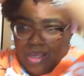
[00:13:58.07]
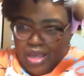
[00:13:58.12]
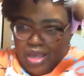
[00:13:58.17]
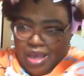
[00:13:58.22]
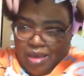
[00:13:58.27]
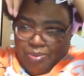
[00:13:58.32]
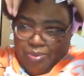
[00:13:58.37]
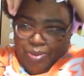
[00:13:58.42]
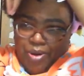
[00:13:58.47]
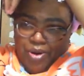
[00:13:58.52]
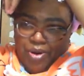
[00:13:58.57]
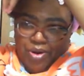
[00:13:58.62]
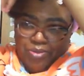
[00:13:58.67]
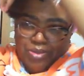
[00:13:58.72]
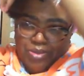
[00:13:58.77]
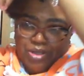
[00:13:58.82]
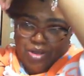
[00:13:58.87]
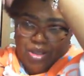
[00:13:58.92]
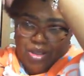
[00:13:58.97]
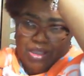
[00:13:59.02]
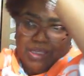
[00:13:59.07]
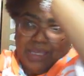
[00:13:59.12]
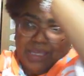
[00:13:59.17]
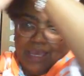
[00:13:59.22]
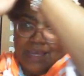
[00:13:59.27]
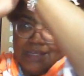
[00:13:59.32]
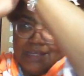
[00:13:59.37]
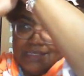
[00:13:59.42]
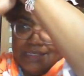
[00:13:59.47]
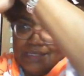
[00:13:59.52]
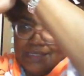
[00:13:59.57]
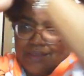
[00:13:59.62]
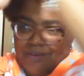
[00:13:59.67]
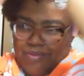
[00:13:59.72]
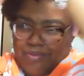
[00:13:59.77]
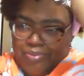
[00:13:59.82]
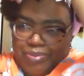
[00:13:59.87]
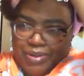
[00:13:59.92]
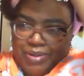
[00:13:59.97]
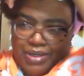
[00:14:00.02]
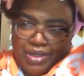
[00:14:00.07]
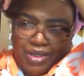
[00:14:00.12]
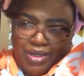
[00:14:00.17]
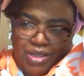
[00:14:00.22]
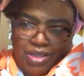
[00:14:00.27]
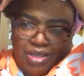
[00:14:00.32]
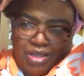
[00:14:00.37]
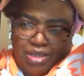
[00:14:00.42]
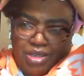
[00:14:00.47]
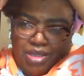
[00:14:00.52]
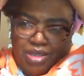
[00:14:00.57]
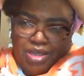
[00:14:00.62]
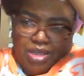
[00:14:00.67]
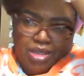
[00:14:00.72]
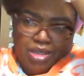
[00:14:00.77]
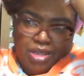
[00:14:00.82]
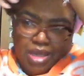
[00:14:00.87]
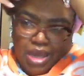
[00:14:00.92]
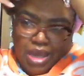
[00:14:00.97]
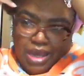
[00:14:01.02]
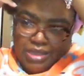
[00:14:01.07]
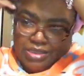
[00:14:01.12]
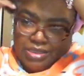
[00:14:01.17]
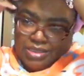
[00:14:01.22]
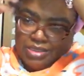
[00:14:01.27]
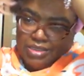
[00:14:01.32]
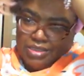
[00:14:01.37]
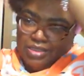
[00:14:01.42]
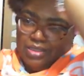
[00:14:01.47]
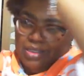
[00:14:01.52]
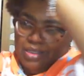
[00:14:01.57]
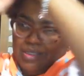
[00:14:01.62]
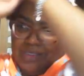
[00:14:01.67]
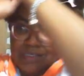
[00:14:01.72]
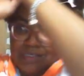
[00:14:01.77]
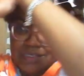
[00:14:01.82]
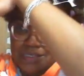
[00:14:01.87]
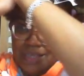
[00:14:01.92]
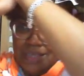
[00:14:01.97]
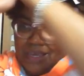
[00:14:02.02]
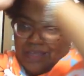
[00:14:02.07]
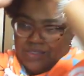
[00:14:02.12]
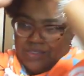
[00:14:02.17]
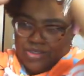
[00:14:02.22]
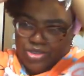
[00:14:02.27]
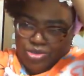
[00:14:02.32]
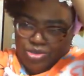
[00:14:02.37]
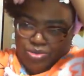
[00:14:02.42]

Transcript: I permed and all that kind of stuff, but I just didn't, it just got too